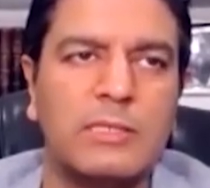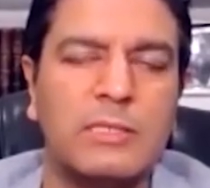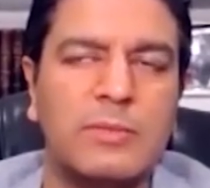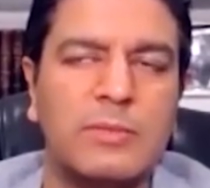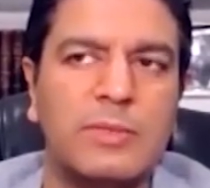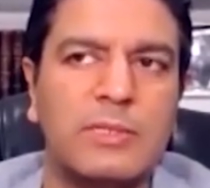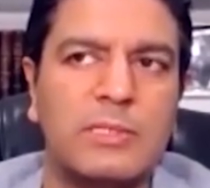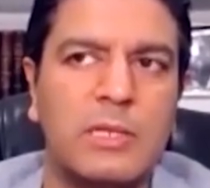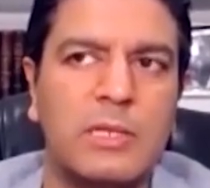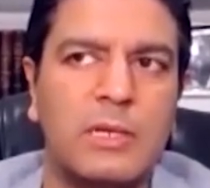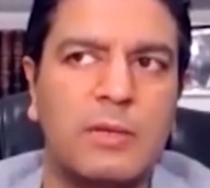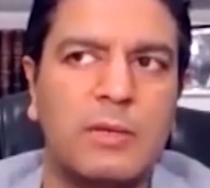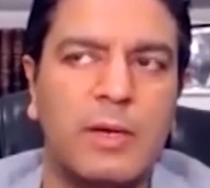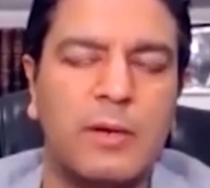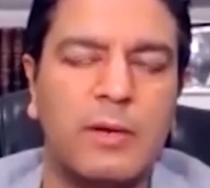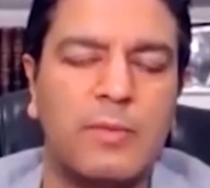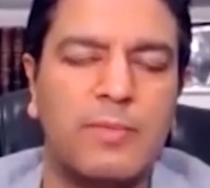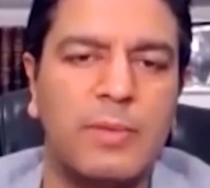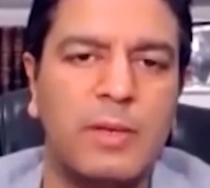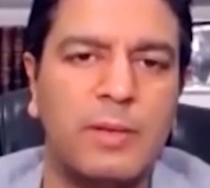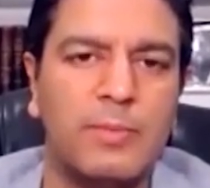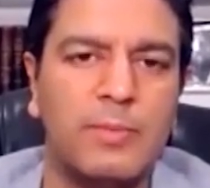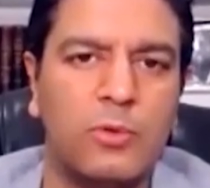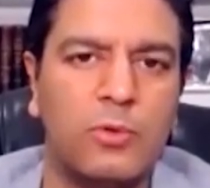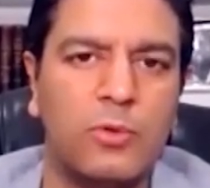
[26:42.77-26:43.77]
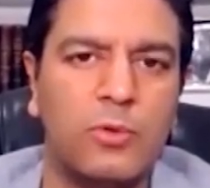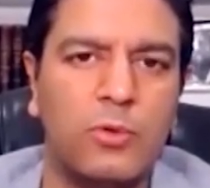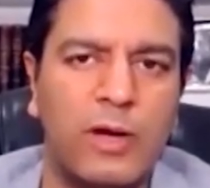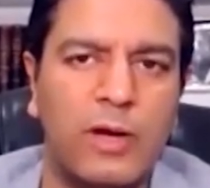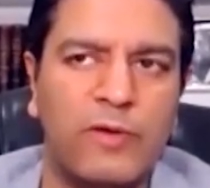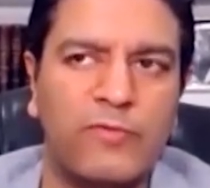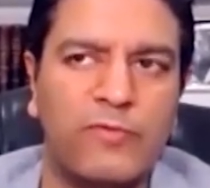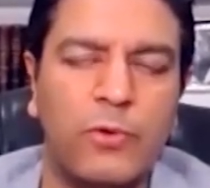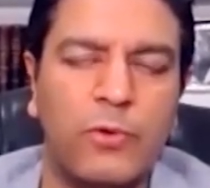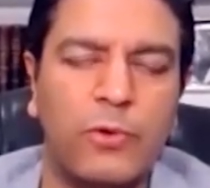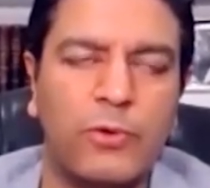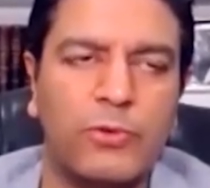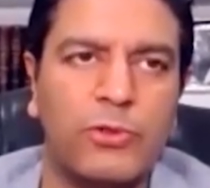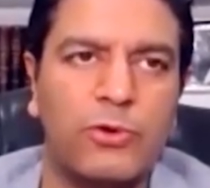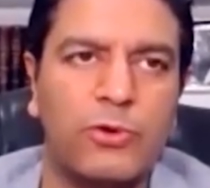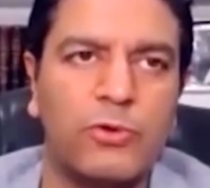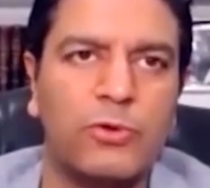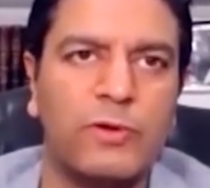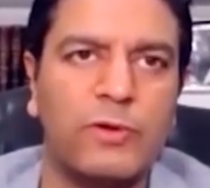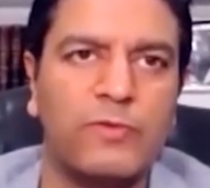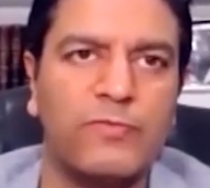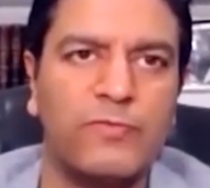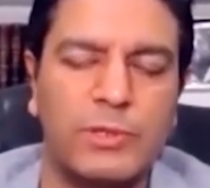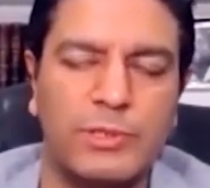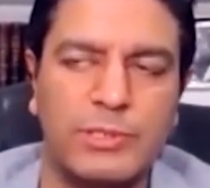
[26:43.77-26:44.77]
to be said about people who have gone through
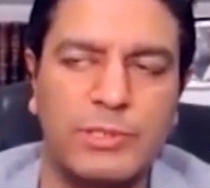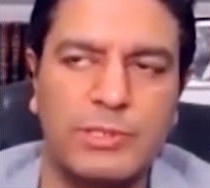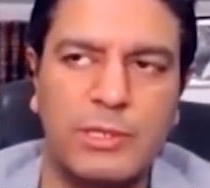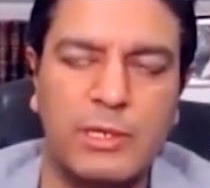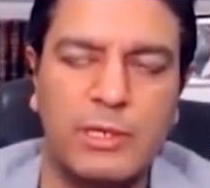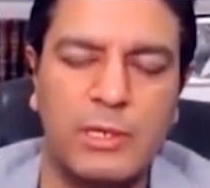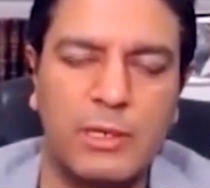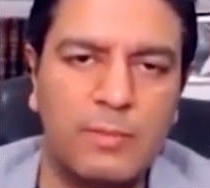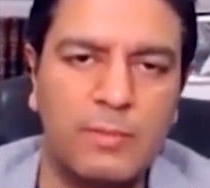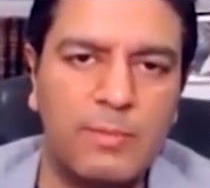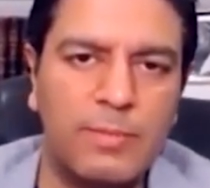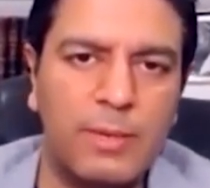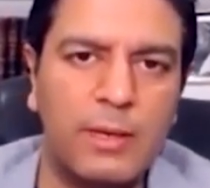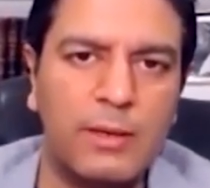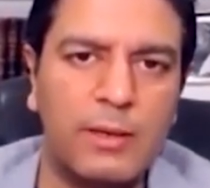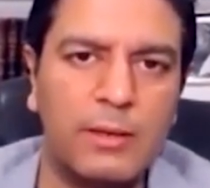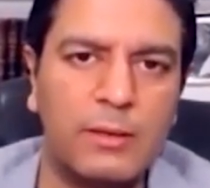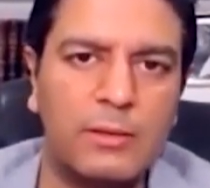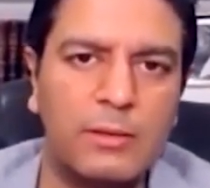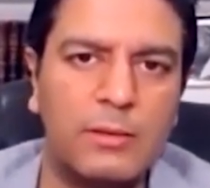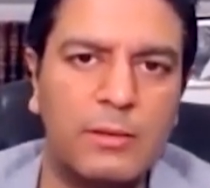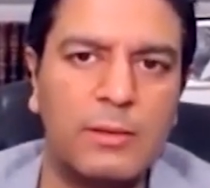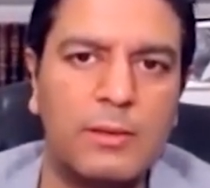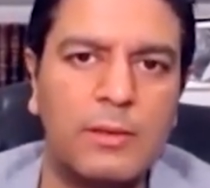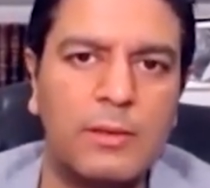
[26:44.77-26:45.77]
adversity and pain.